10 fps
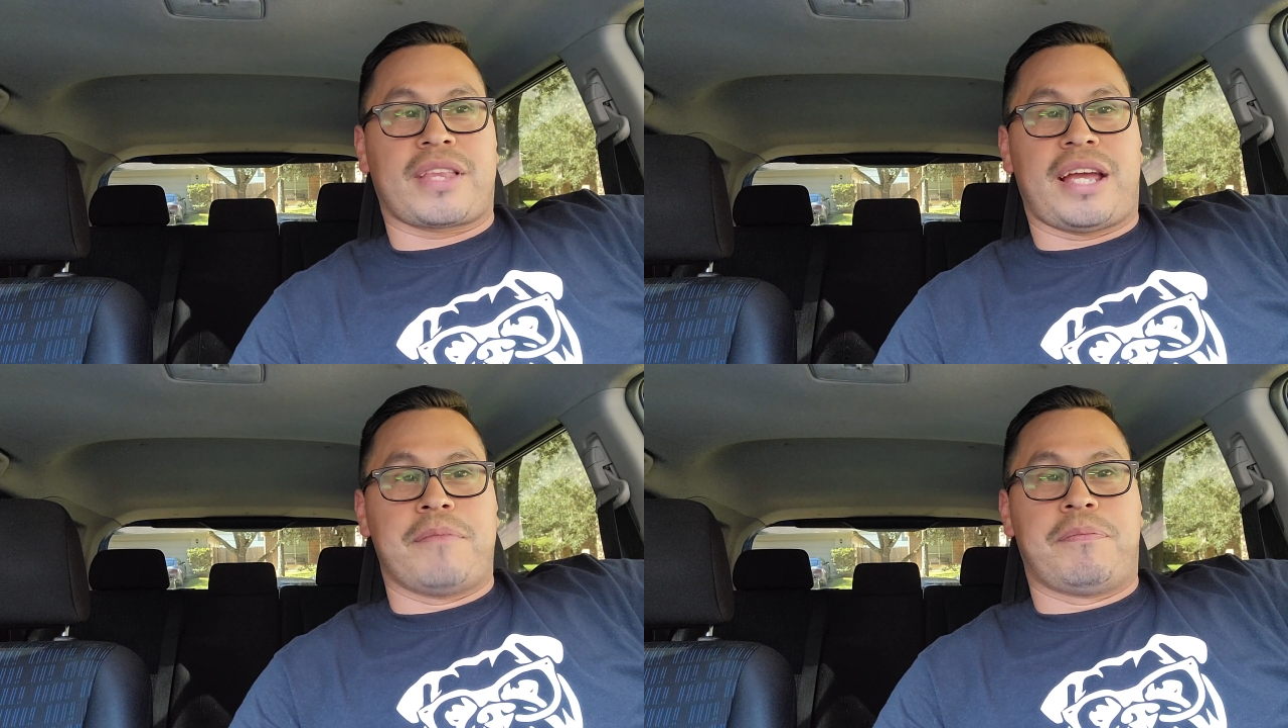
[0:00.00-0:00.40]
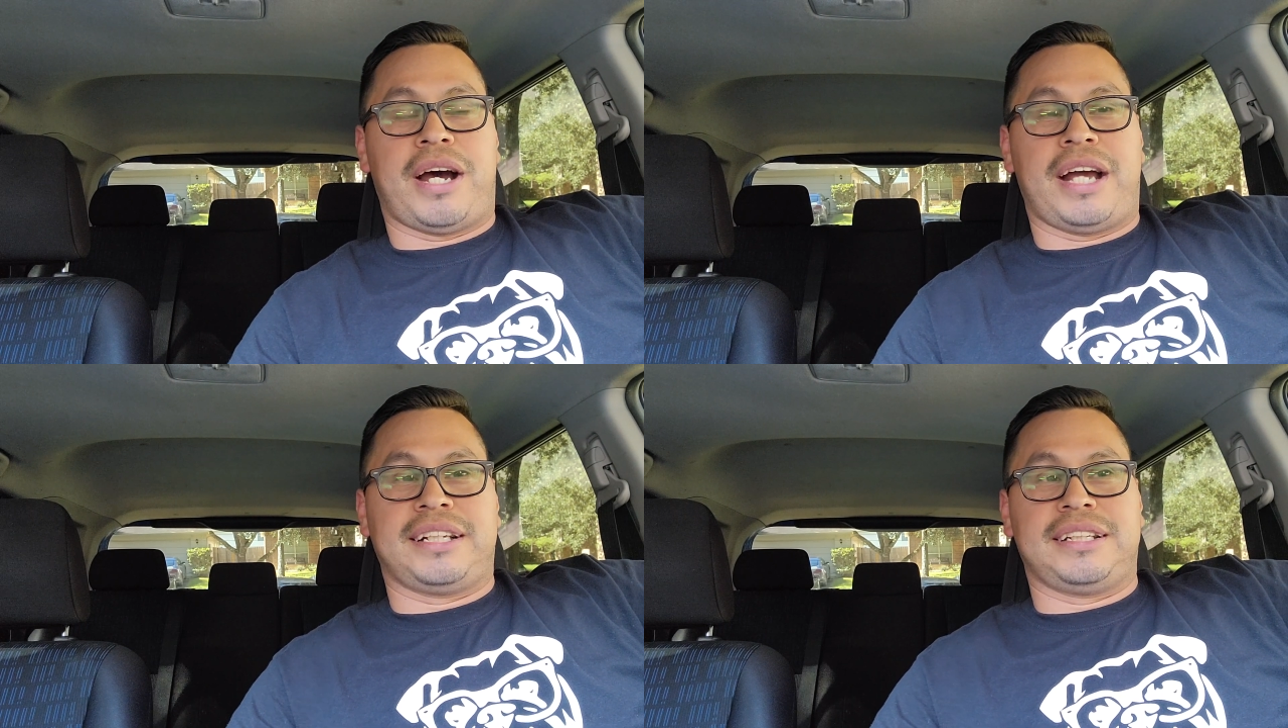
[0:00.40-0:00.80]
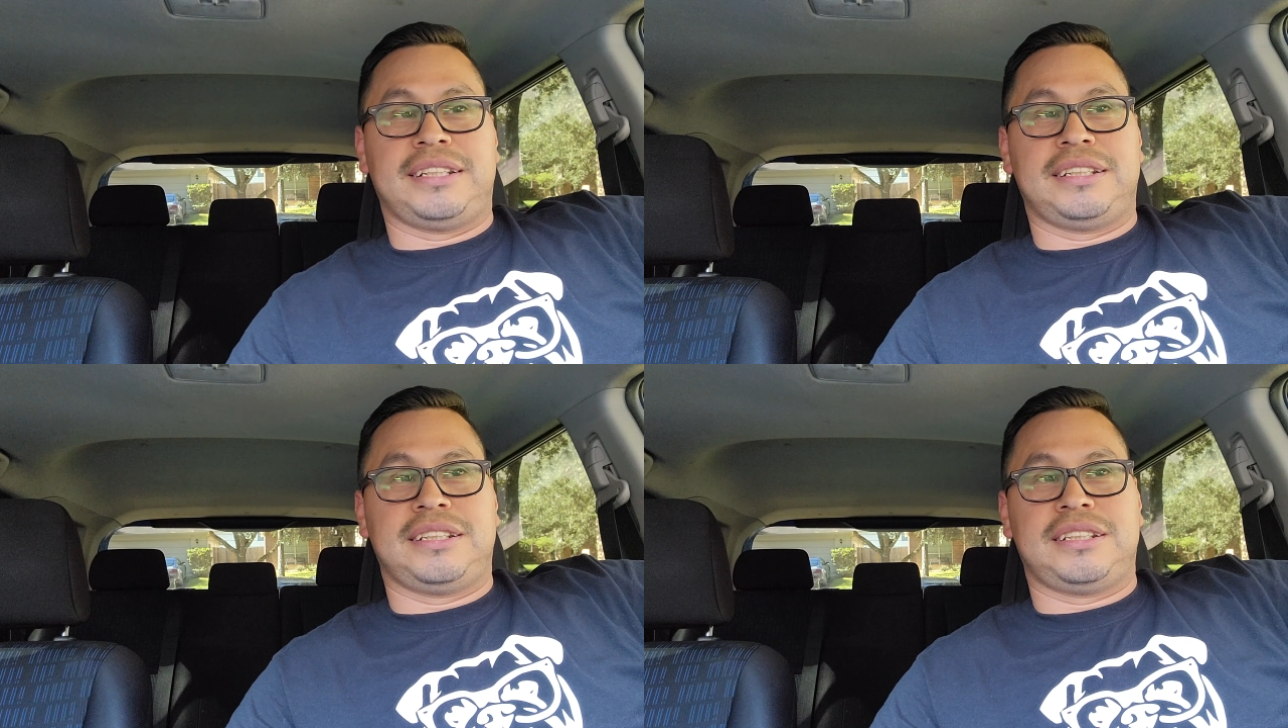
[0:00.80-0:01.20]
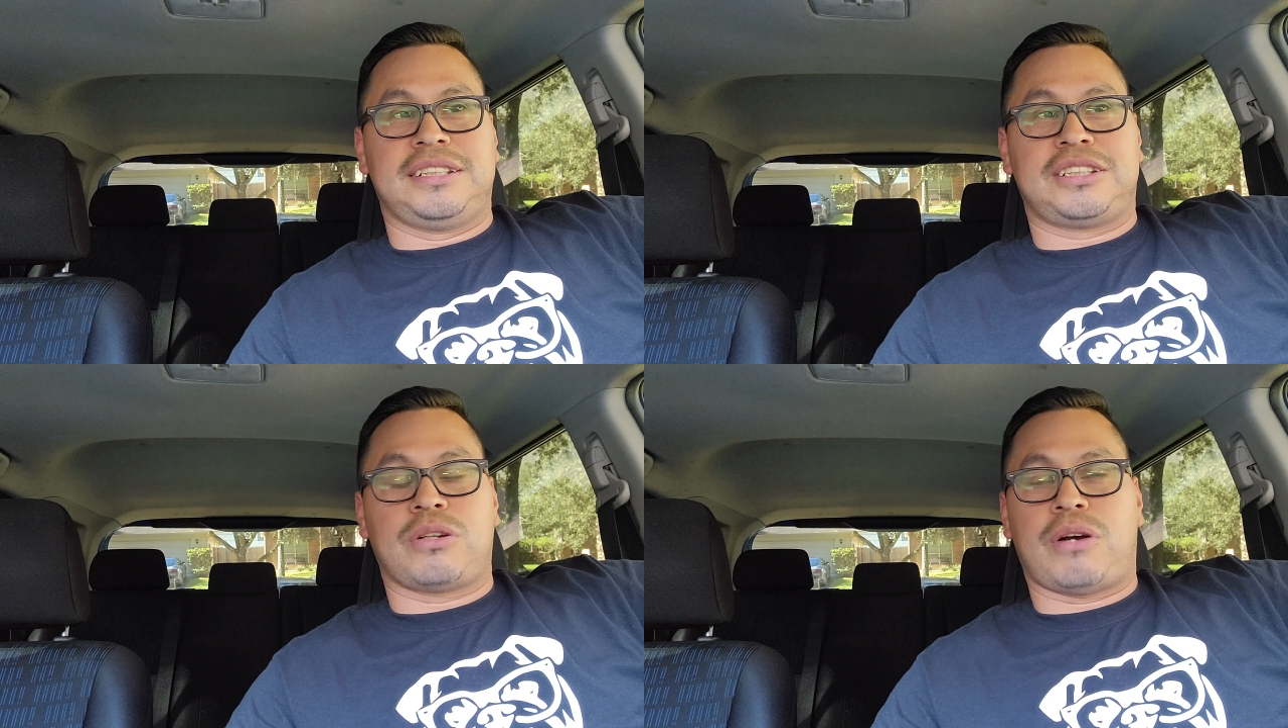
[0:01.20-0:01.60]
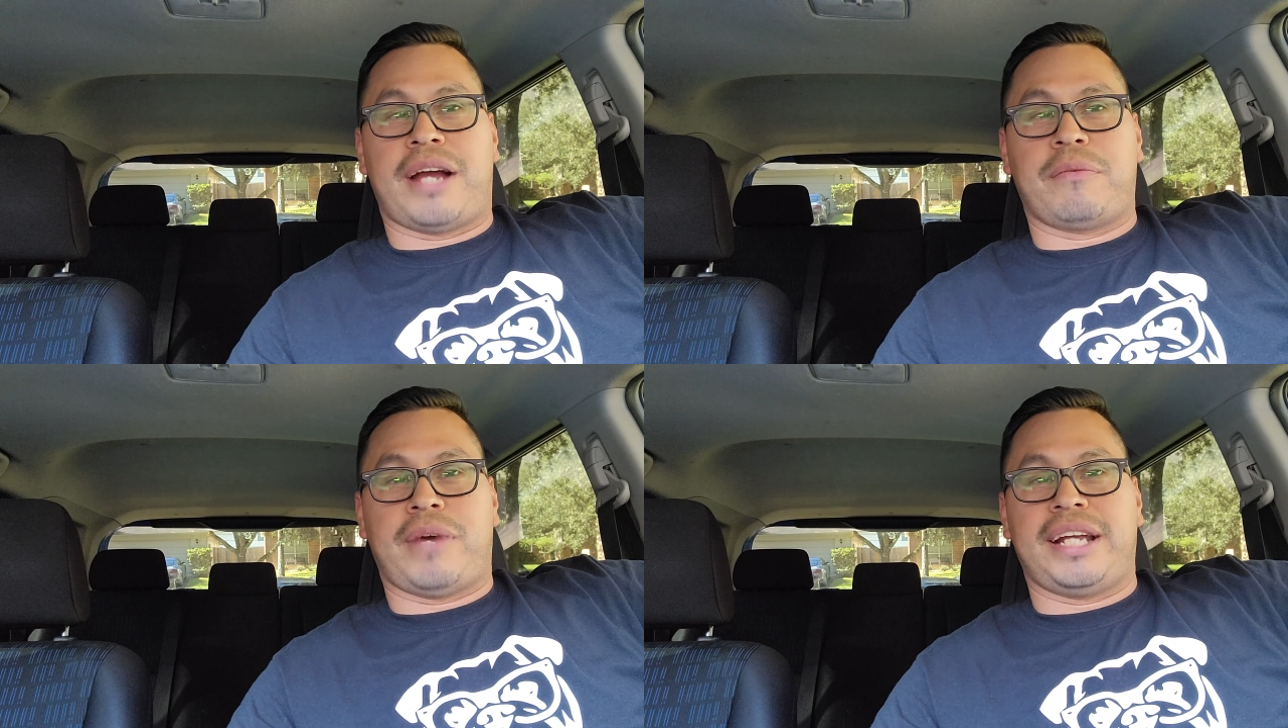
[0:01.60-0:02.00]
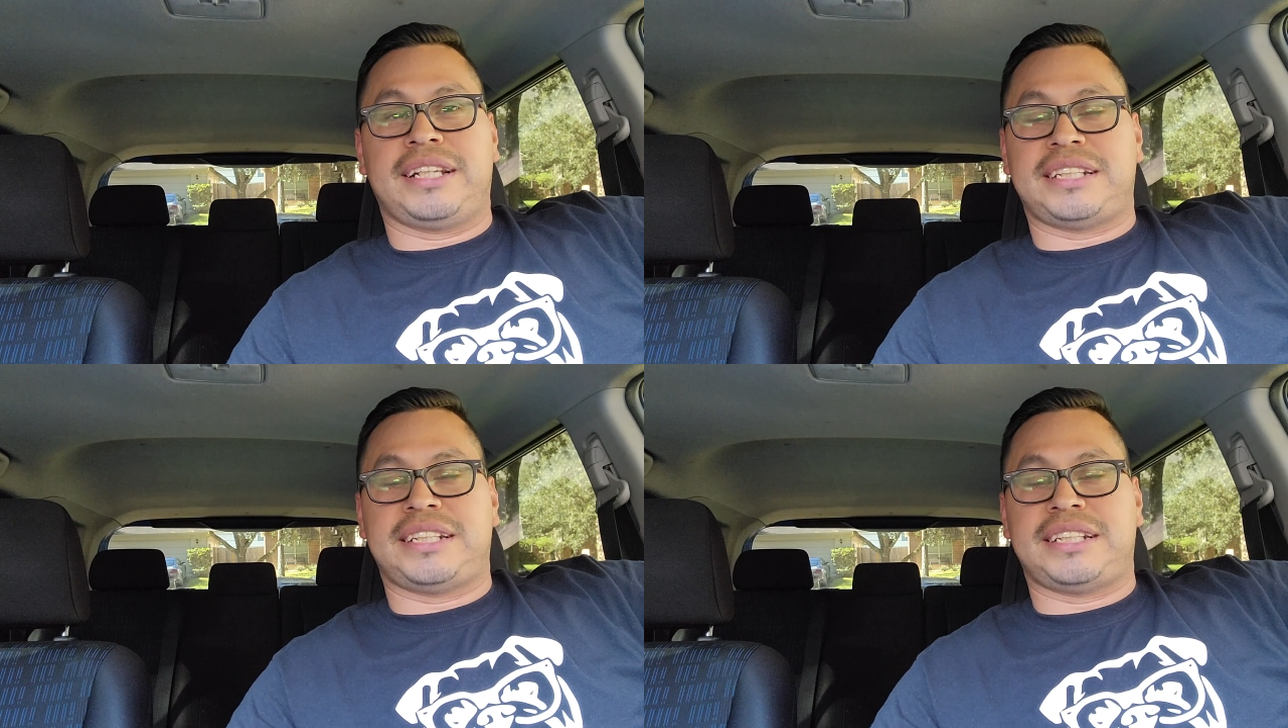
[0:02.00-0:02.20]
But so I waited.